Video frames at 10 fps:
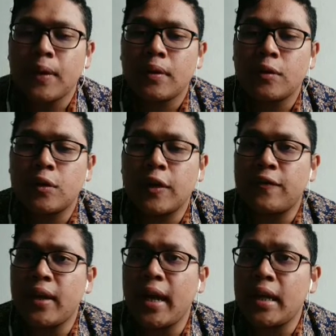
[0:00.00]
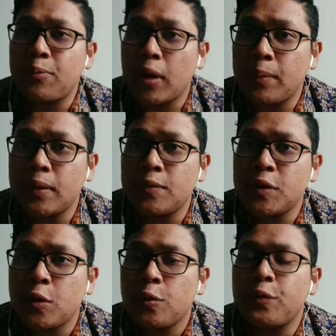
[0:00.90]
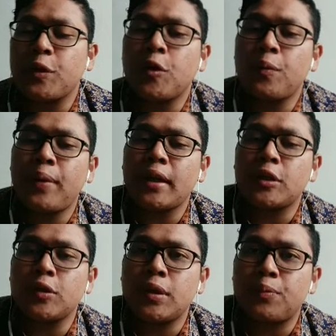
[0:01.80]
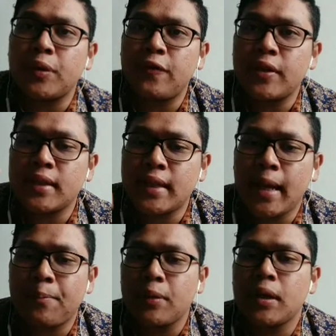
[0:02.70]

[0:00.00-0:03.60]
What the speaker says: So if there are any problems, we go back to the previous step,